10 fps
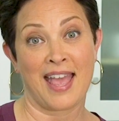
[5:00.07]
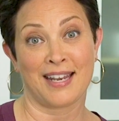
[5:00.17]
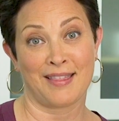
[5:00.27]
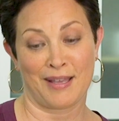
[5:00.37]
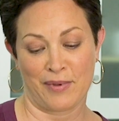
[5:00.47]

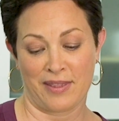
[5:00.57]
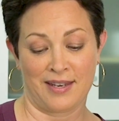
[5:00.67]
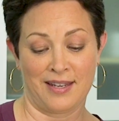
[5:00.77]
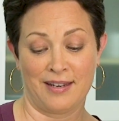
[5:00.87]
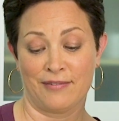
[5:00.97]
anything with it.
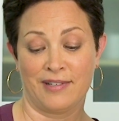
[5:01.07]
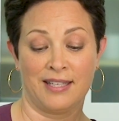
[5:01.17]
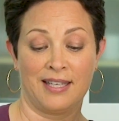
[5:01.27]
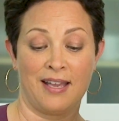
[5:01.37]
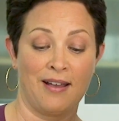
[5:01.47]
It
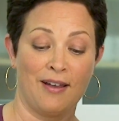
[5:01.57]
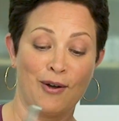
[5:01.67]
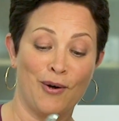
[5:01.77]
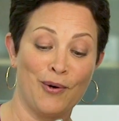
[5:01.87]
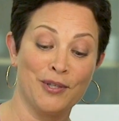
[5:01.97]
really
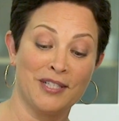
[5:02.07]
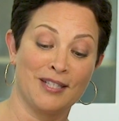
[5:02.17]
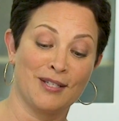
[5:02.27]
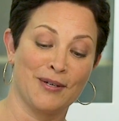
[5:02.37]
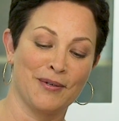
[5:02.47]
holds
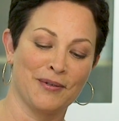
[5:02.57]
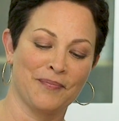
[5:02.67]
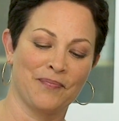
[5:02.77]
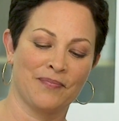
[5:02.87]
its own,